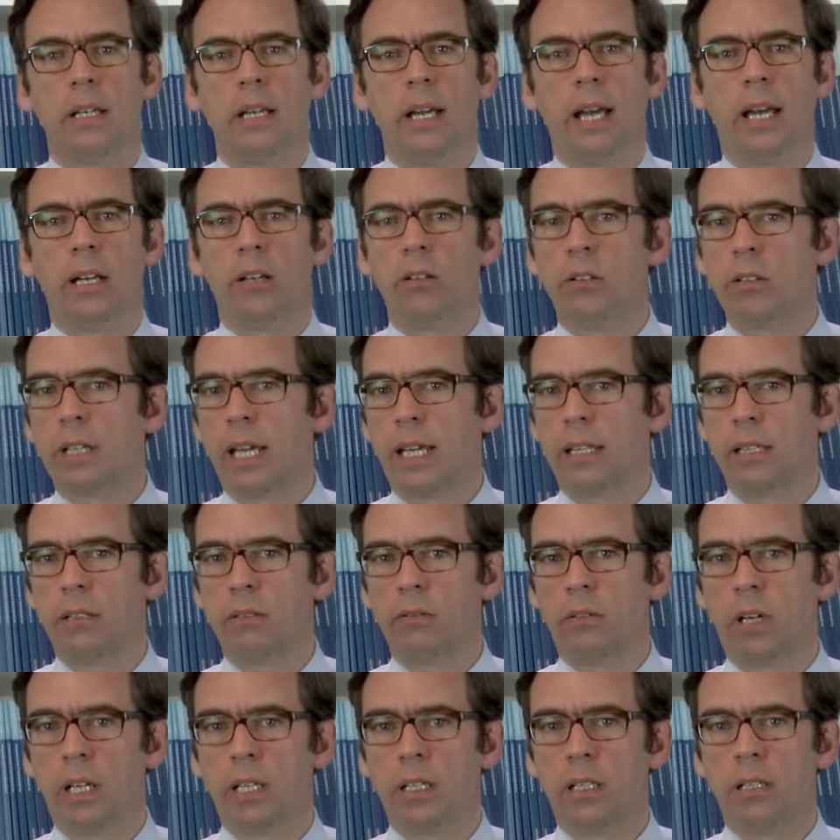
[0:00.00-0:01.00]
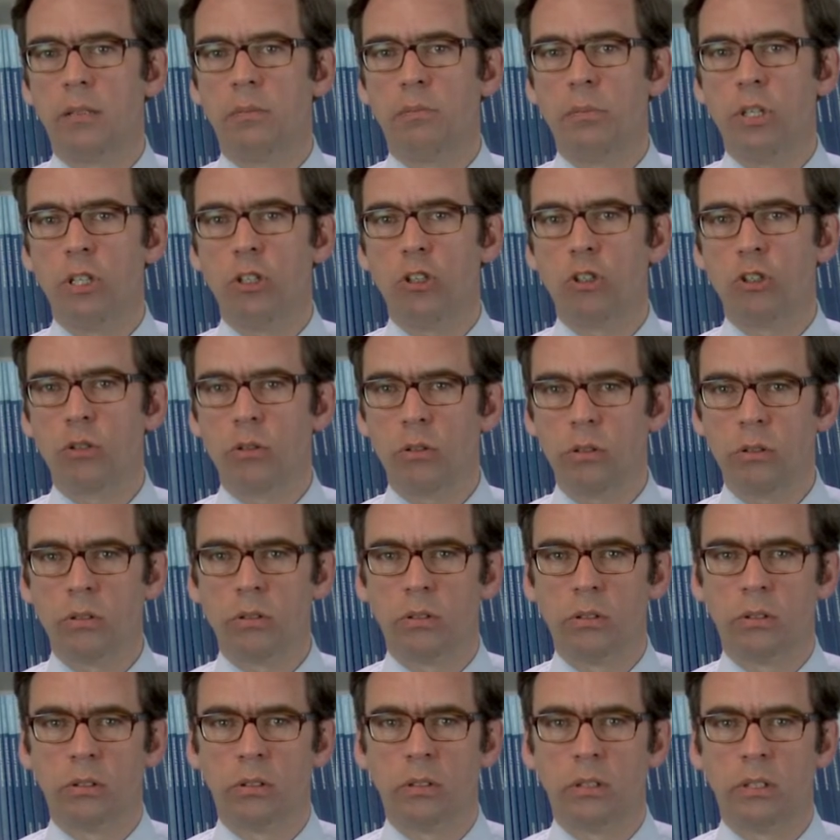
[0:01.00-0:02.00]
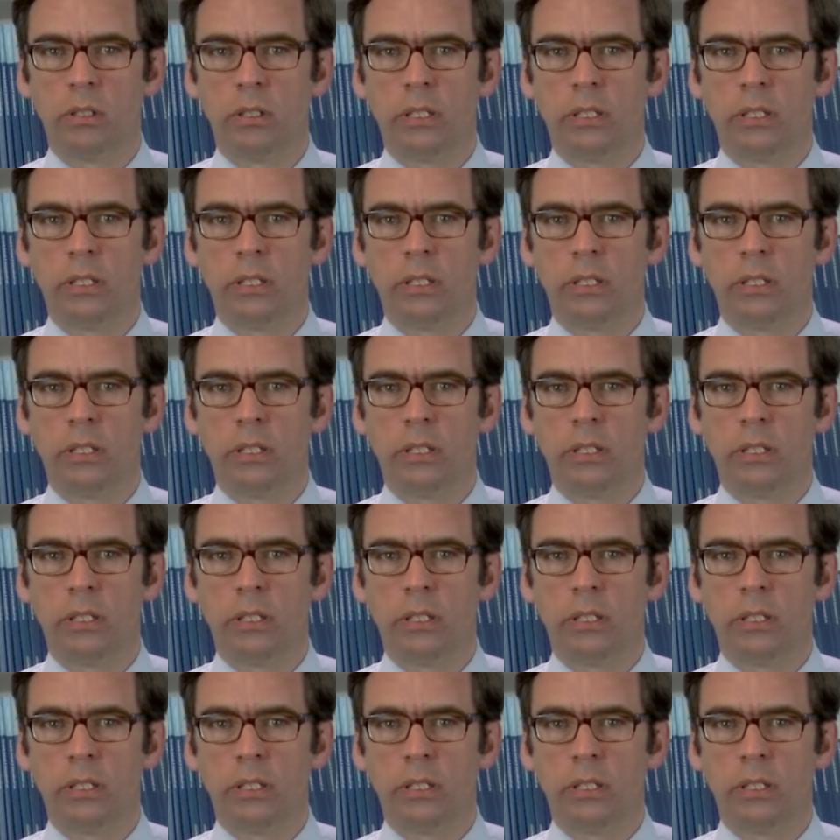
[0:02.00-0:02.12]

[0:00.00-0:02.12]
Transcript: And how can one be sure